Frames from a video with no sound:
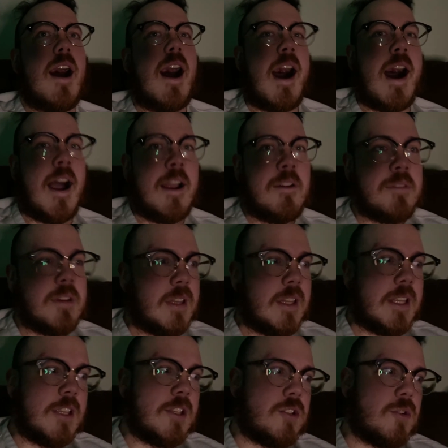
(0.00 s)
I
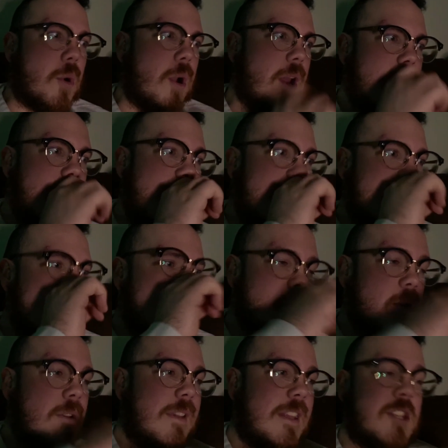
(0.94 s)
really enjoyed this
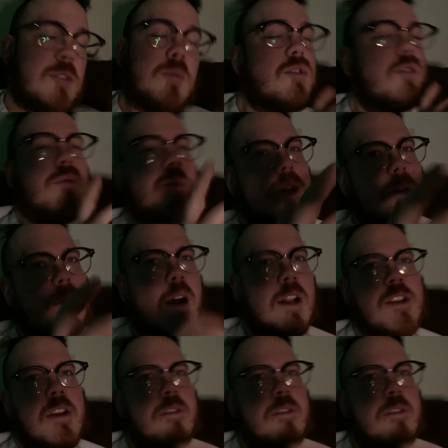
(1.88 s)
movie. This was a rewatch.